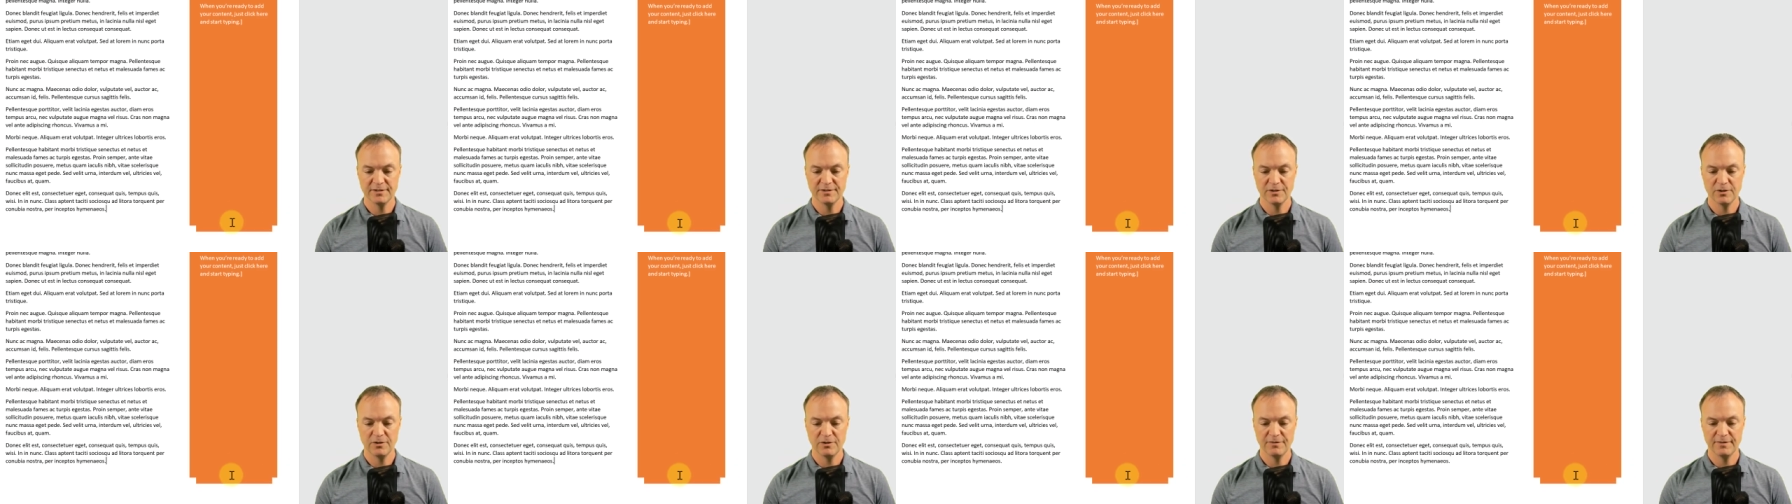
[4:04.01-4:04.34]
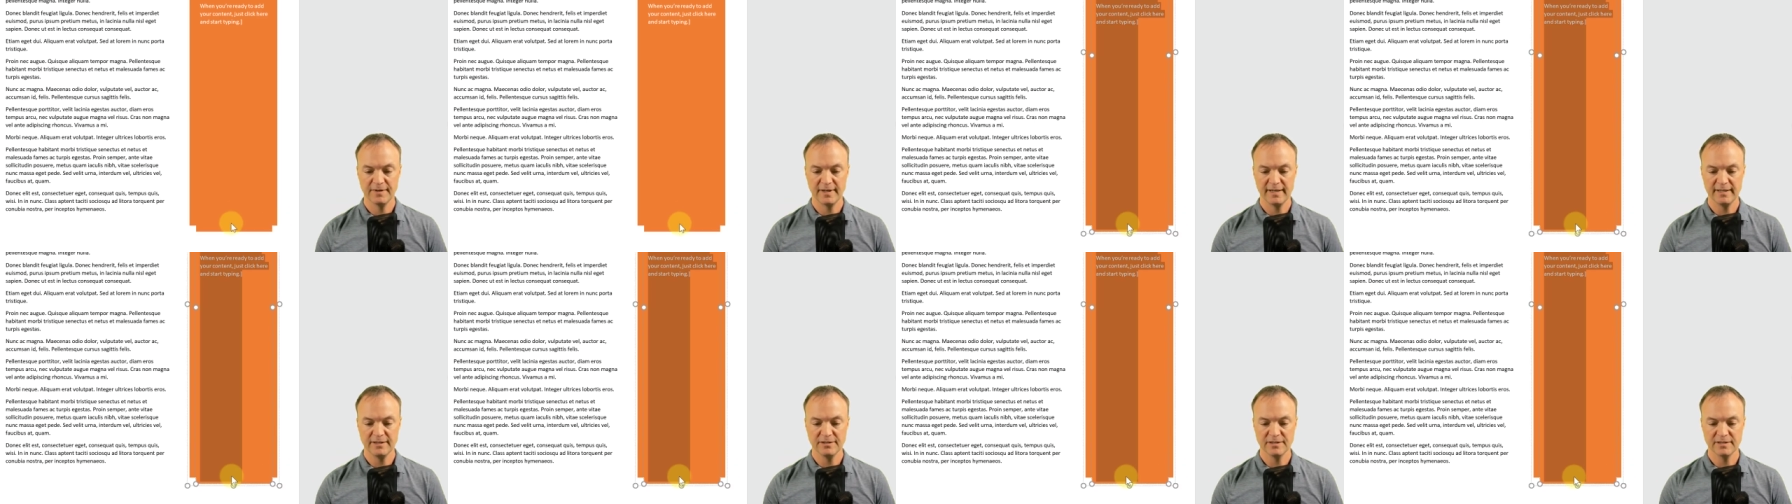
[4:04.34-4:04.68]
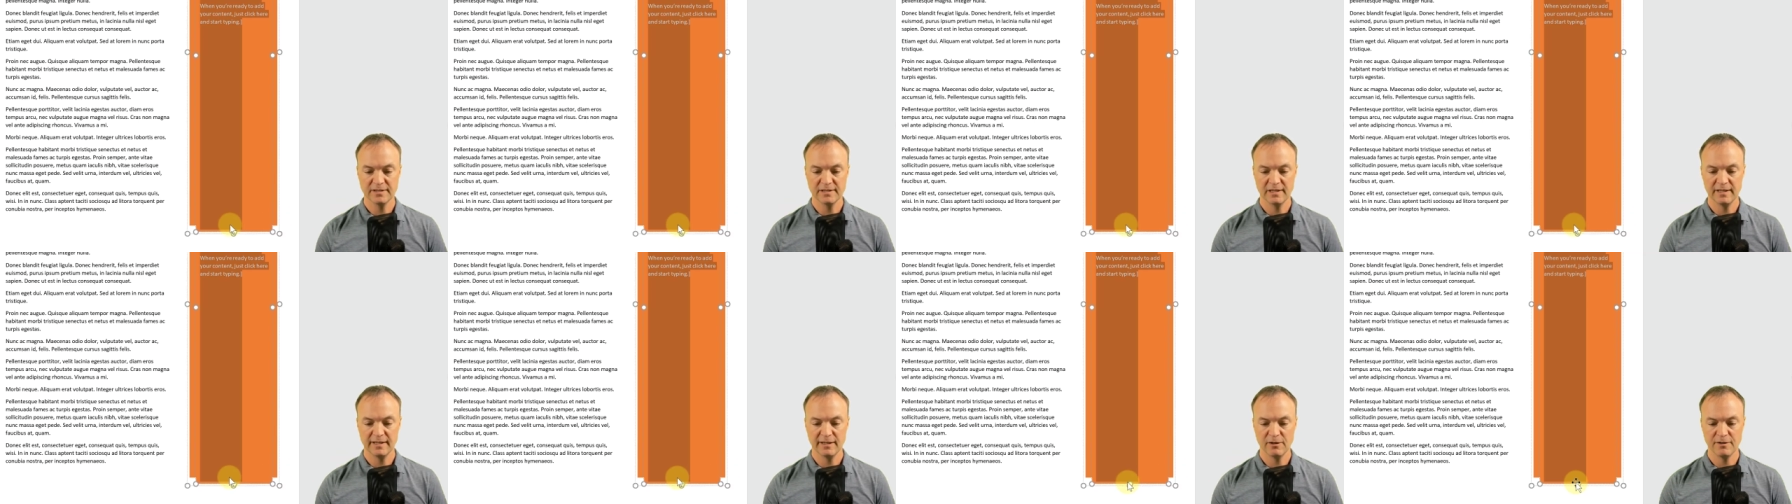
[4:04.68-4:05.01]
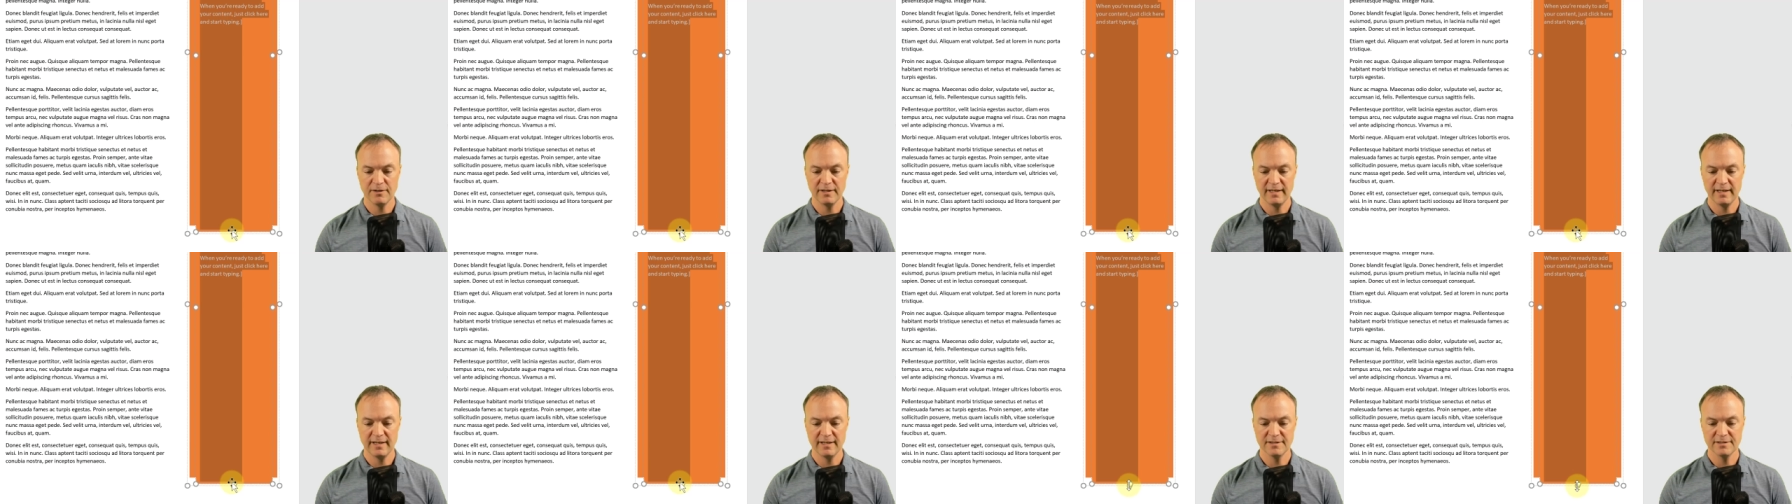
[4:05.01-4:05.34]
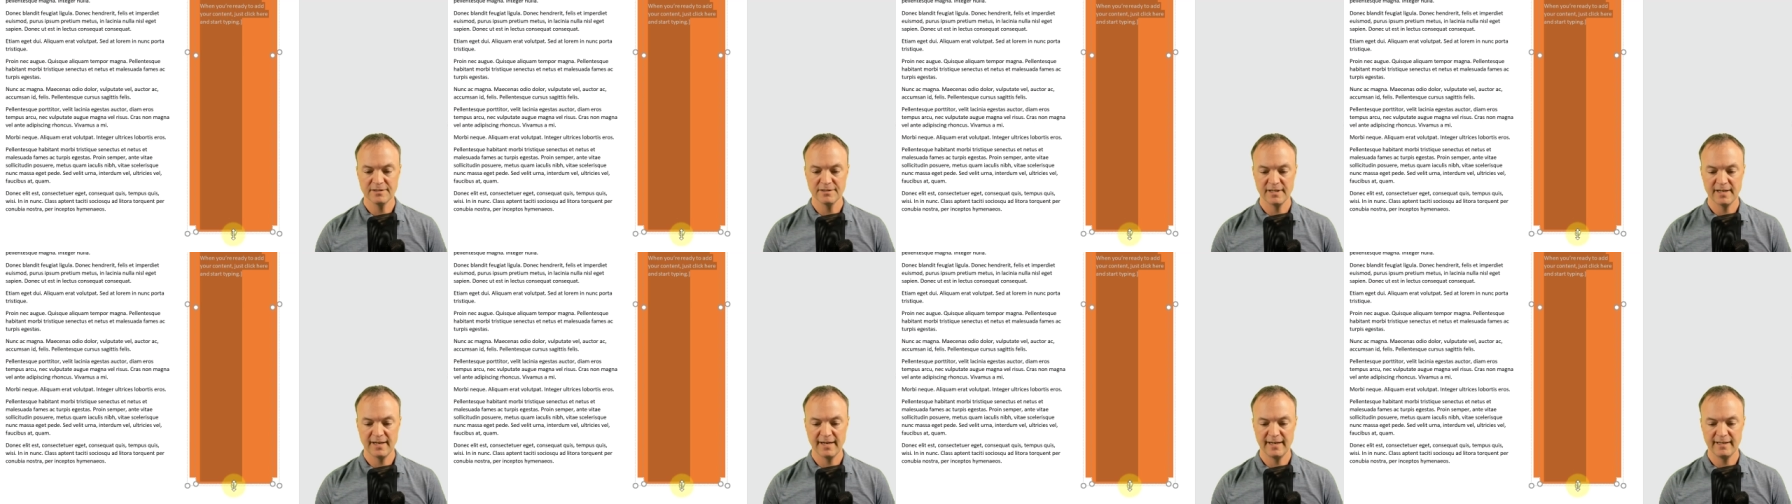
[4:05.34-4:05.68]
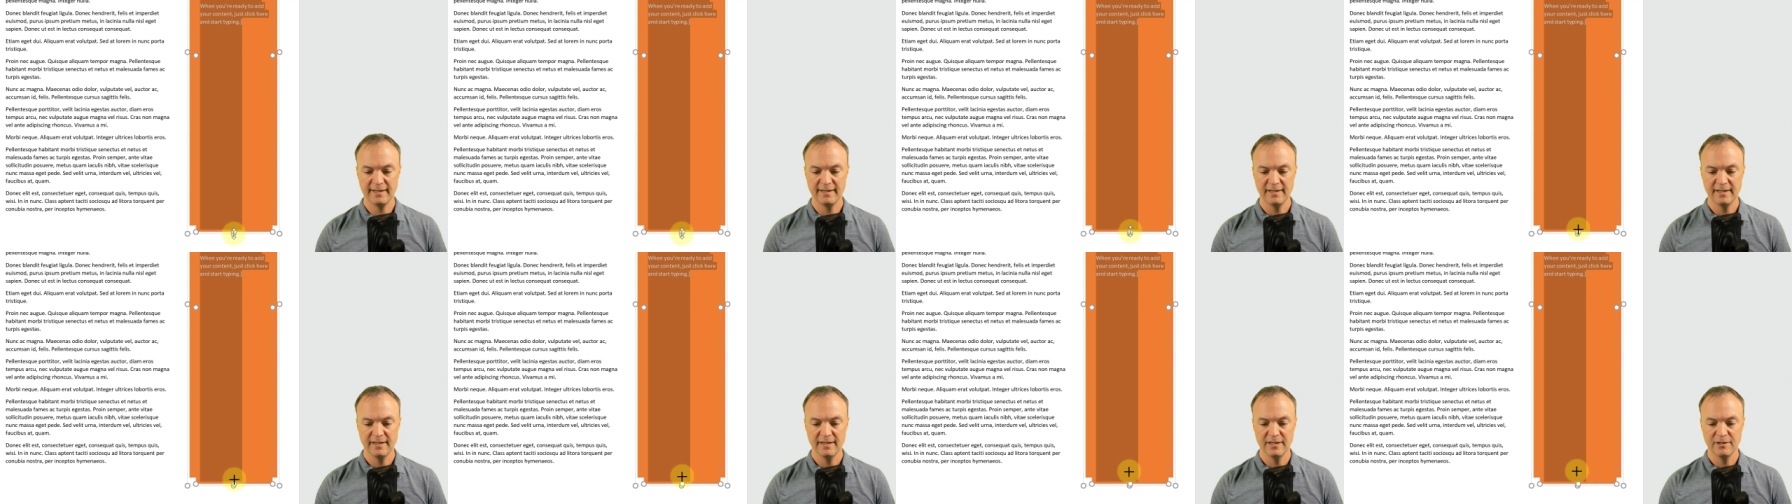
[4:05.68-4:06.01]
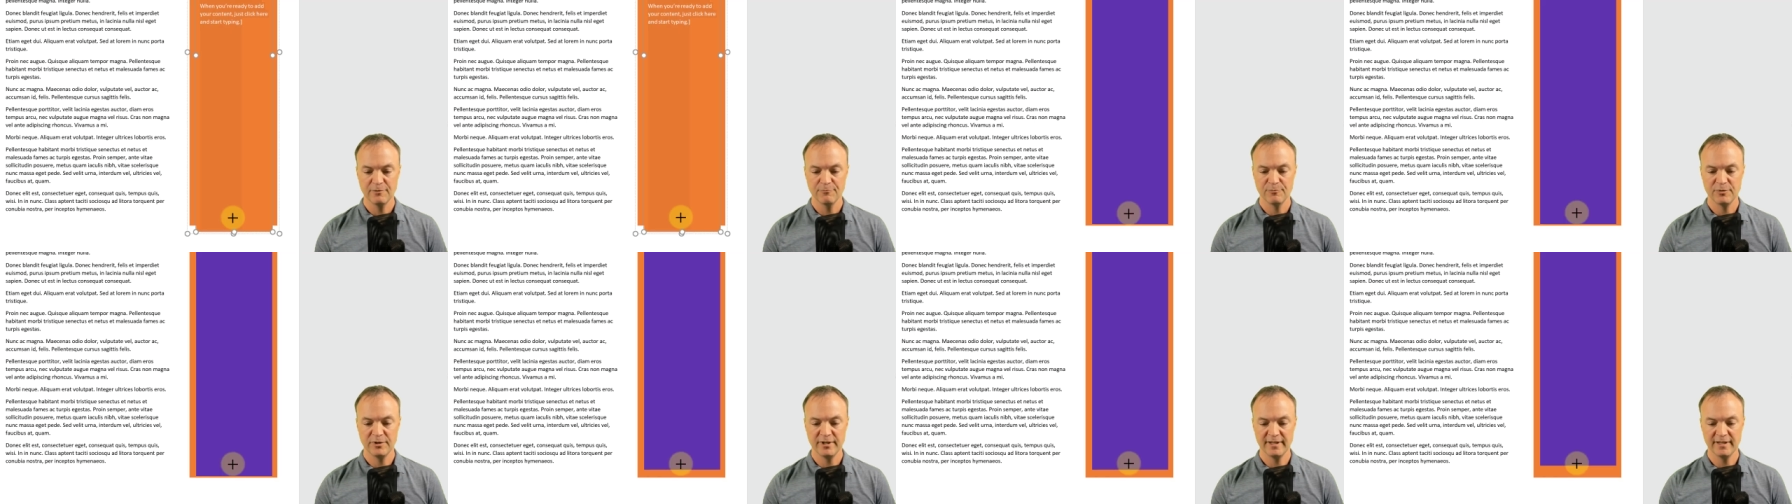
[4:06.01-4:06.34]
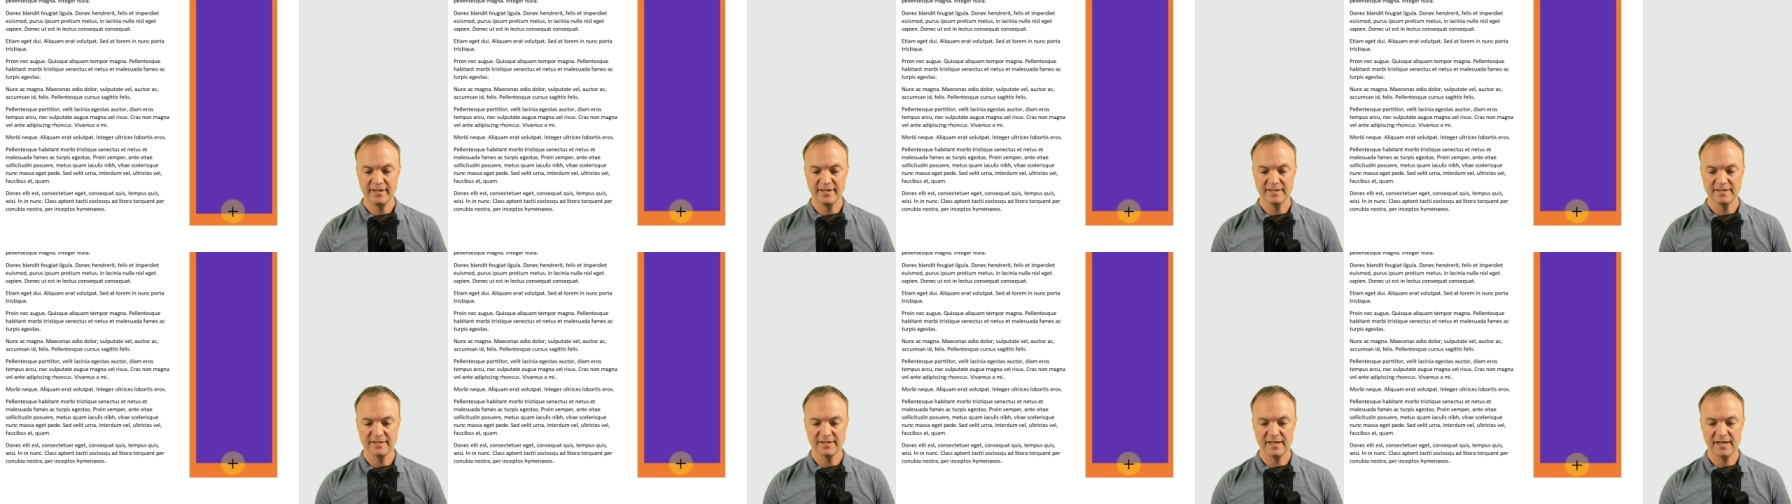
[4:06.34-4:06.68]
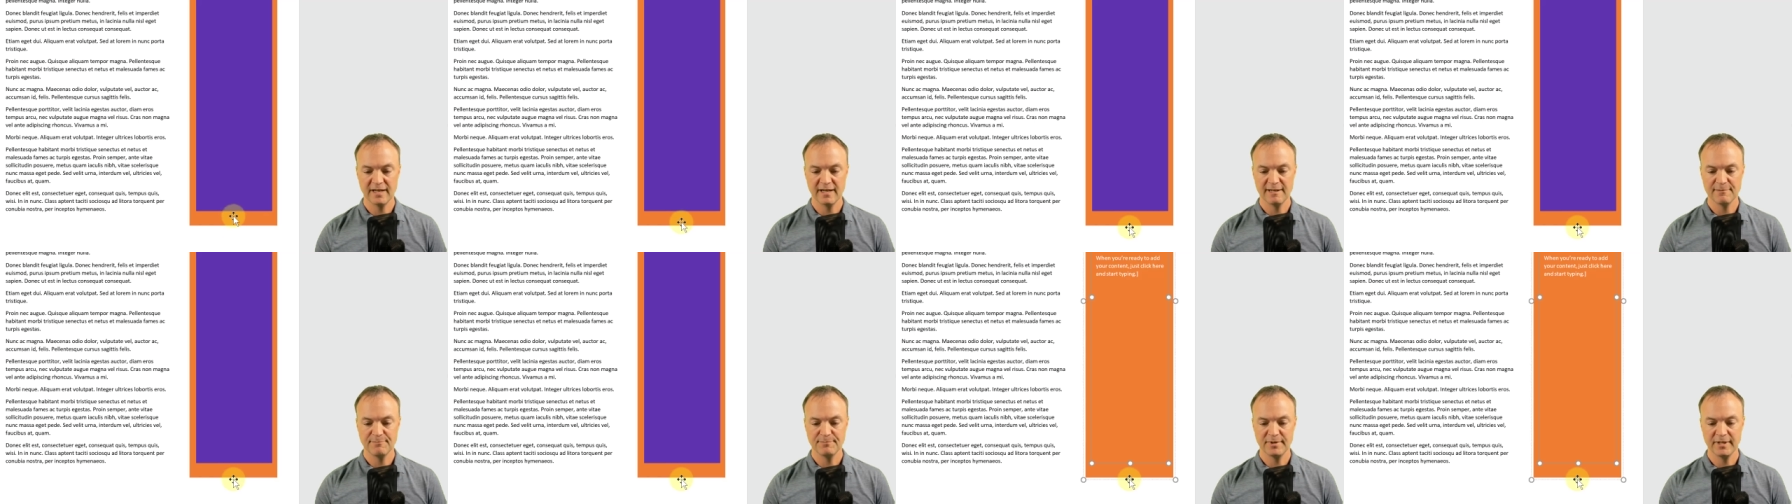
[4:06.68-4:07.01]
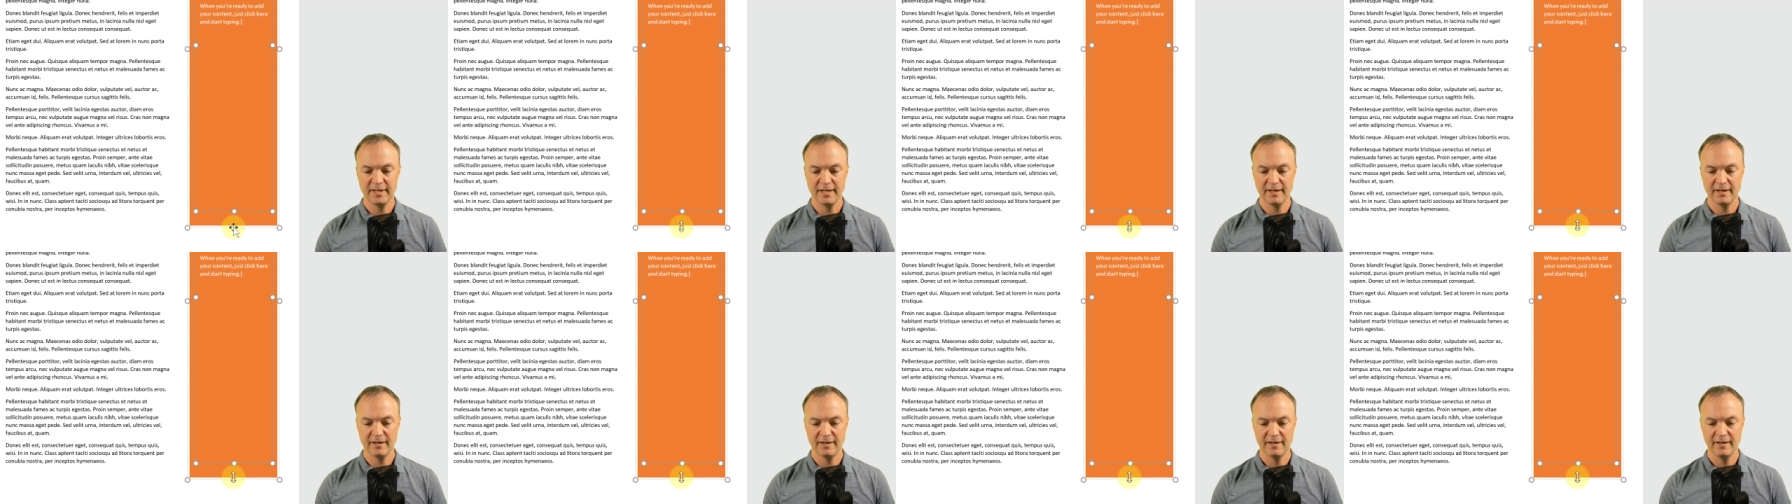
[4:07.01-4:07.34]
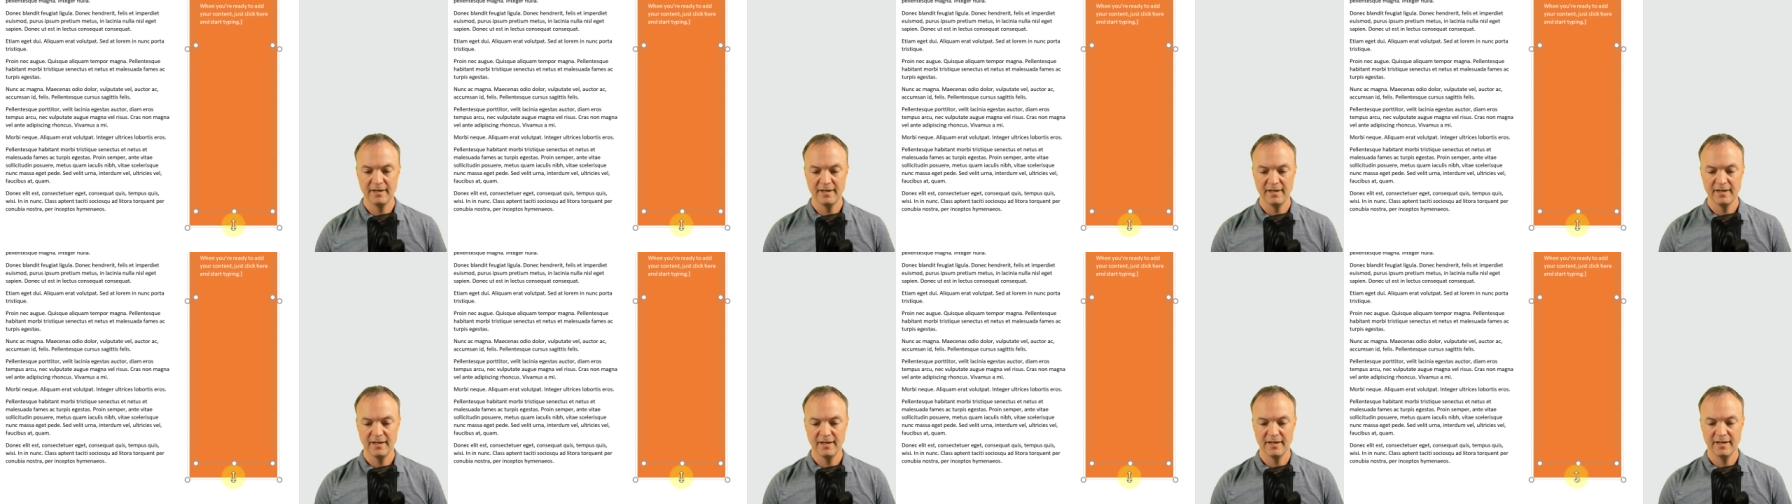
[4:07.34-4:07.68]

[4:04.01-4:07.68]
So if I just click on the inside, bring this up here,